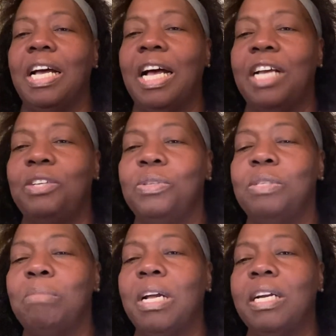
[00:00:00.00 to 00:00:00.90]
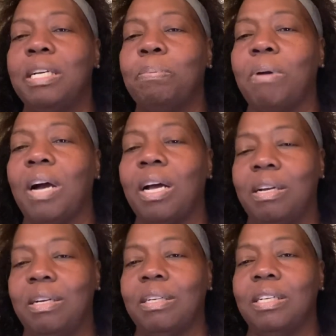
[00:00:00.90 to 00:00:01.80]
I use Melody
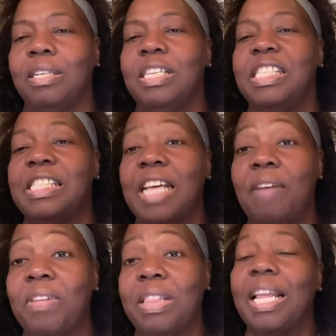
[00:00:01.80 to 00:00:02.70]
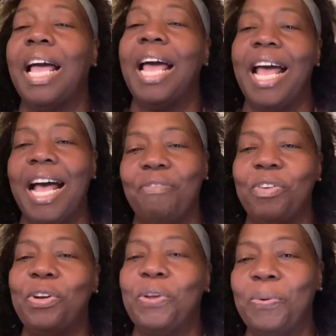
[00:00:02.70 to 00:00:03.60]
product. 7th
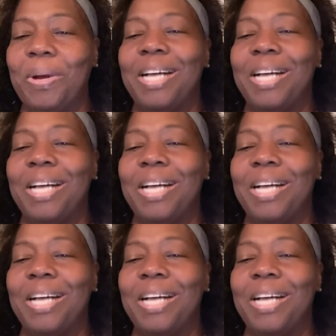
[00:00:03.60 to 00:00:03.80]
Avenue.